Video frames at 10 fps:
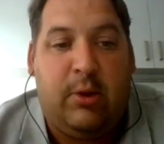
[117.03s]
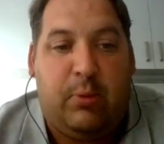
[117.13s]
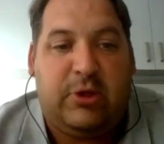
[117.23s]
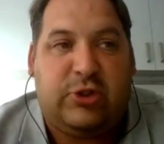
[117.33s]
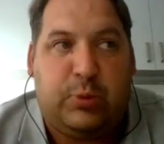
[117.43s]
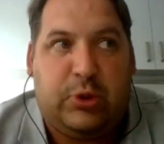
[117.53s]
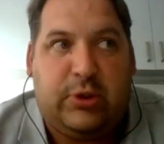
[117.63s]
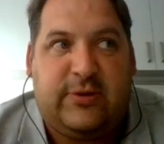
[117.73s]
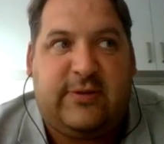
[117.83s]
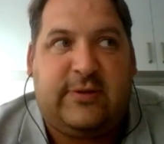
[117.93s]
which
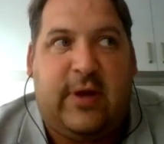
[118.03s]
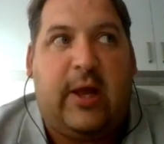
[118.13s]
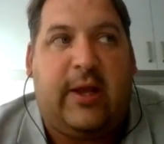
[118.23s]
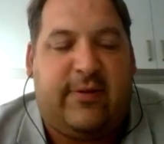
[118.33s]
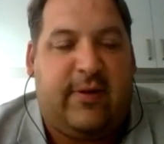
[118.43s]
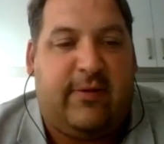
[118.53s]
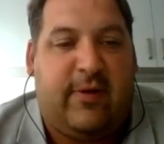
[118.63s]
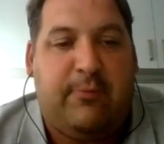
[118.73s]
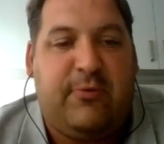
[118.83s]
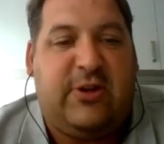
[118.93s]
was Tigers at the
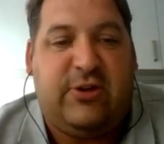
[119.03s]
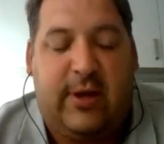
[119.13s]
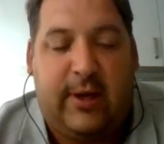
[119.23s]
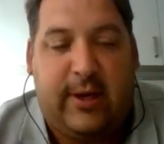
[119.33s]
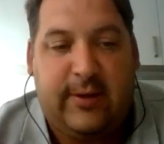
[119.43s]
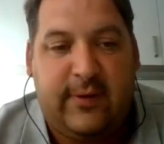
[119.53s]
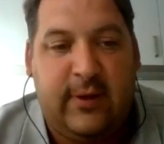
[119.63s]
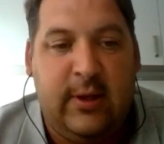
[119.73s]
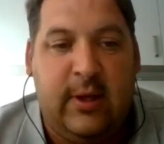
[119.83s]
time, Regent Tigers.